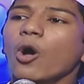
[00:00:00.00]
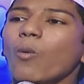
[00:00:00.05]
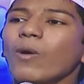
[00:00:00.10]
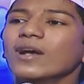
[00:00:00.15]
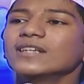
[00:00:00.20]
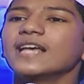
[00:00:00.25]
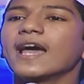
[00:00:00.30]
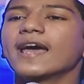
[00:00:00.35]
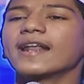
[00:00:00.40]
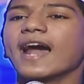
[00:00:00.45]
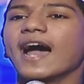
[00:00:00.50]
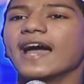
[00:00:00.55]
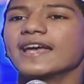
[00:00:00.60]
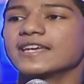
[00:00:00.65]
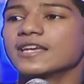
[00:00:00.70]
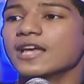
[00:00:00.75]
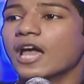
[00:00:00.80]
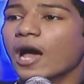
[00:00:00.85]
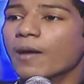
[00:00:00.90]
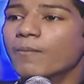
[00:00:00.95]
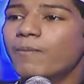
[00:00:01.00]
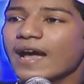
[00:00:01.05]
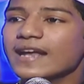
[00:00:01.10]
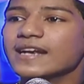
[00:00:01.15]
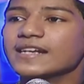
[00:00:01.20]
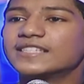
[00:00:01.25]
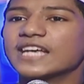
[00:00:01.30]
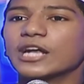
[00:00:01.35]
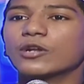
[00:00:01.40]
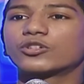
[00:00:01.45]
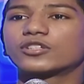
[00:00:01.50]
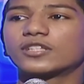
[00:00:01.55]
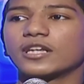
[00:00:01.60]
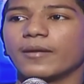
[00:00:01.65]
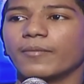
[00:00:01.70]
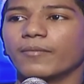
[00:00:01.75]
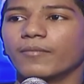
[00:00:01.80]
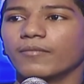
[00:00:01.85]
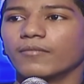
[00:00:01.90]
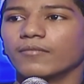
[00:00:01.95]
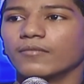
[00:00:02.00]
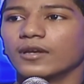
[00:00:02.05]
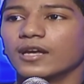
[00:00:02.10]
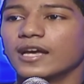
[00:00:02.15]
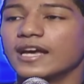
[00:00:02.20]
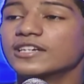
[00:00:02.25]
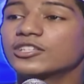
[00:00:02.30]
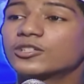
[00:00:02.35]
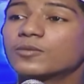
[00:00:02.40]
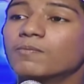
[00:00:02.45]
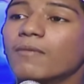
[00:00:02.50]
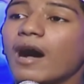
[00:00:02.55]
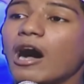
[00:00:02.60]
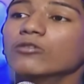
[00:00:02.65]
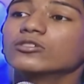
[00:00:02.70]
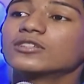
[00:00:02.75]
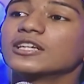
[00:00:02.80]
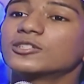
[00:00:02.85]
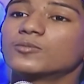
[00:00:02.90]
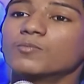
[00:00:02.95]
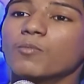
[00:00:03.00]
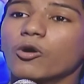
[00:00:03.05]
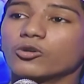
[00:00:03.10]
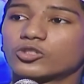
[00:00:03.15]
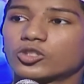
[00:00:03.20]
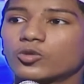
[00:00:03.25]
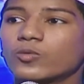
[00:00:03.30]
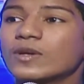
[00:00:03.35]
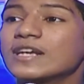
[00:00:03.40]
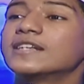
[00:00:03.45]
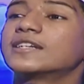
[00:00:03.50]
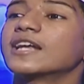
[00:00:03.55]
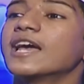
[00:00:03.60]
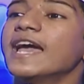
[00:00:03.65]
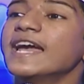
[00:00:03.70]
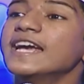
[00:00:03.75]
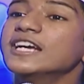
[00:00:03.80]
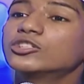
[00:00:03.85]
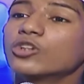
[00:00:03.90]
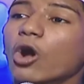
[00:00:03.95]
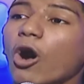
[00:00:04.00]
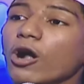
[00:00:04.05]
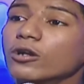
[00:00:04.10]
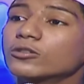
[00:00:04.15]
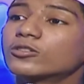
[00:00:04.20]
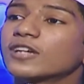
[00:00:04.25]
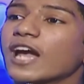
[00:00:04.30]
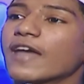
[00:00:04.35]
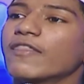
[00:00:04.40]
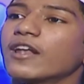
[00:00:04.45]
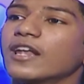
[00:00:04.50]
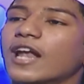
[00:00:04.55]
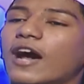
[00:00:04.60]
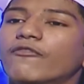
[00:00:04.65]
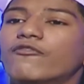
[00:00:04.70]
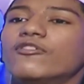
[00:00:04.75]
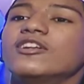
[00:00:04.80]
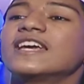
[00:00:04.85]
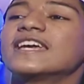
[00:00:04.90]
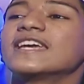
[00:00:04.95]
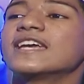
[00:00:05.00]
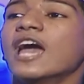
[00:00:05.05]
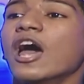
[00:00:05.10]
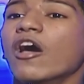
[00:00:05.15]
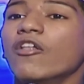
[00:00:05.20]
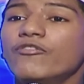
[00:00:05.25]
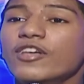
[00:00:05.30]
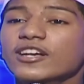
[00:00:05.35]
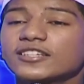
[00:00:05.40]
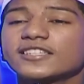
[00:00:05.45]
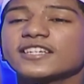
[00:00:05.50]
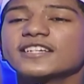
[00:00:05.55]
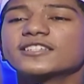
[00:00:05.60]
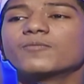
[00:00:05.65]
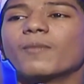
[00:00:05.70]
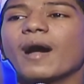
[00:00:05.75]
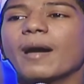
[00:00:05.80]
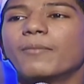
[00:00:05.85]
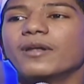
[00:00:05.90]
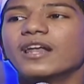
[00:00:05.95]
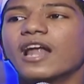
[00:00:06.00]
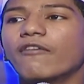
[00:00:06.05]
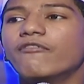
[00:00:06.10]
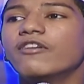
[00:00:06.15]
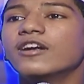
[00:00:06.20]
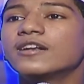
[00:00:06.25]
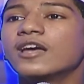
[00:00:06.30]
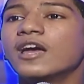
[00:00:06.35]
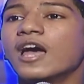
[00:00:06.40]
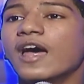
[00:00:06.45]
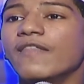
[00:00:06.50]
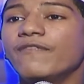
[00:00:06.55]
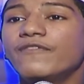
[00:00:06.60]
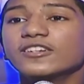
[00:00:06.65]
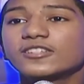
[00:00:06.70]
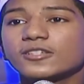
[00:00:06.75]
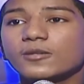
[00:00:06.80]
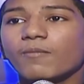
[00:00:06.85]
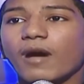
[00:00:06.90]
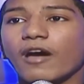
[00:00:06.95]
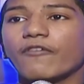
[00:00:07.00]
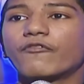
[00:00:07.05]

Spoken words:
wa Zahrai, Baina Jerusalem. His mouth is most sweet. He's altogether lovely. This is my beloved. This is my